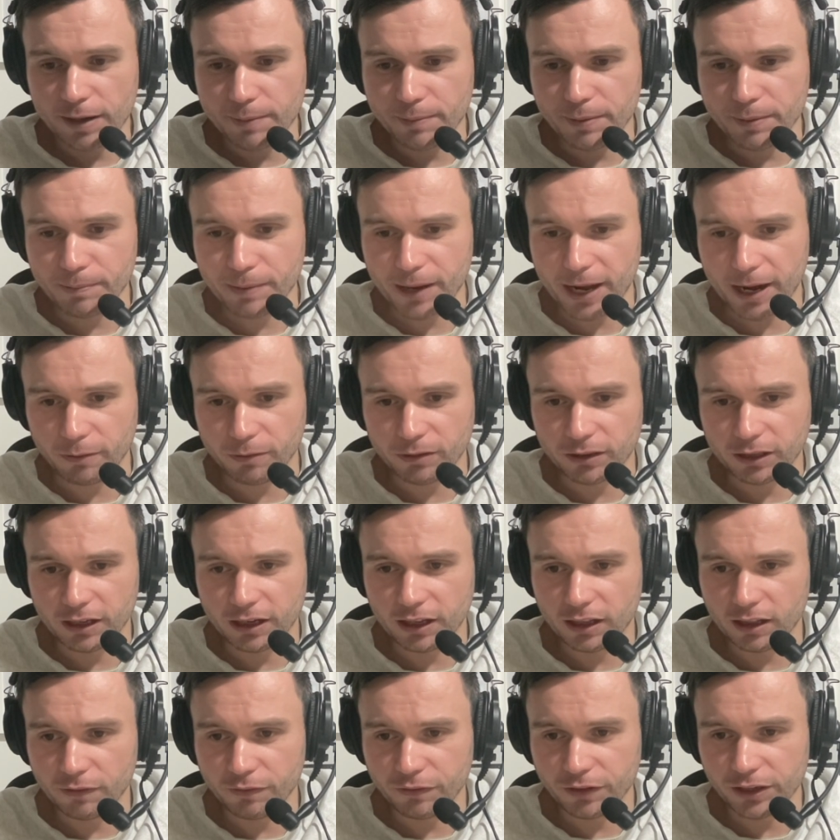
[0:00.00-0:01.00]
be back with
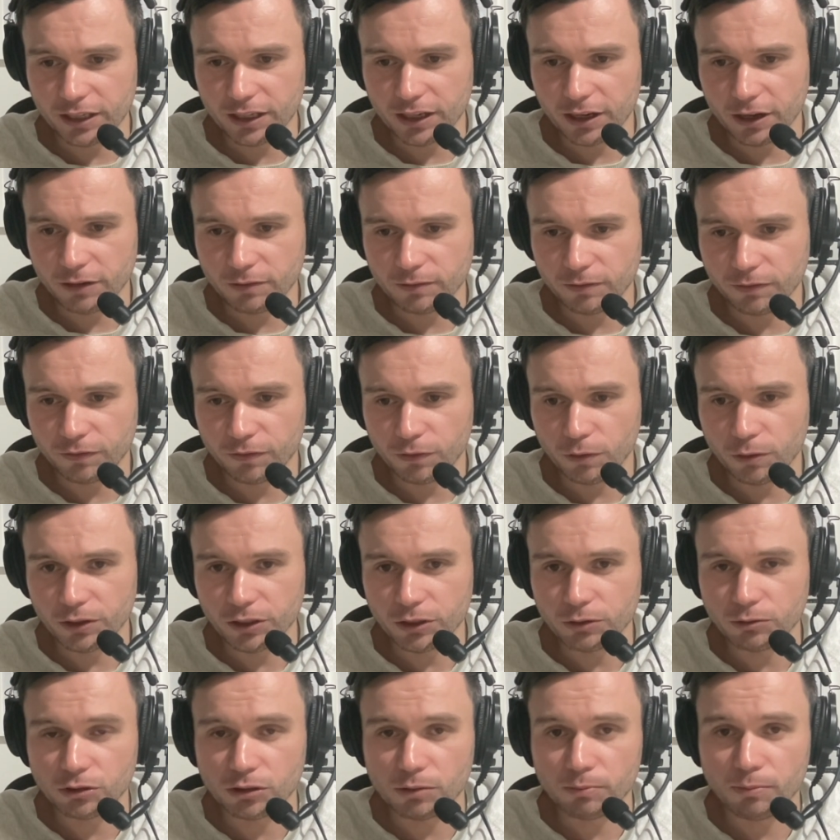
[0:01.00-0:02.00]
another video for
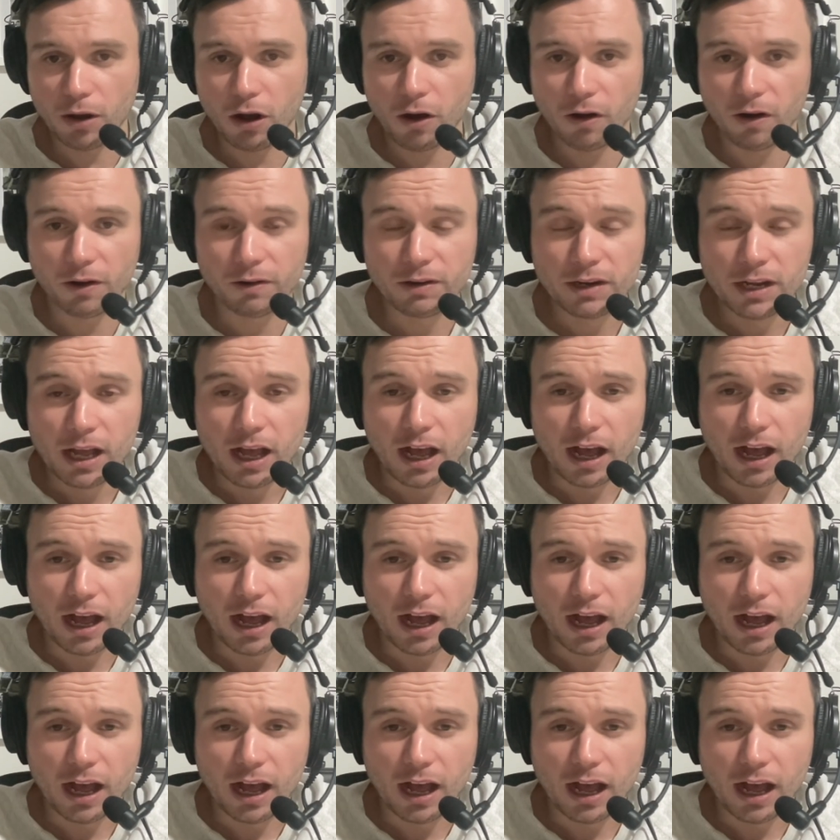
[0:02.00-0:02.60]
you tomorrow.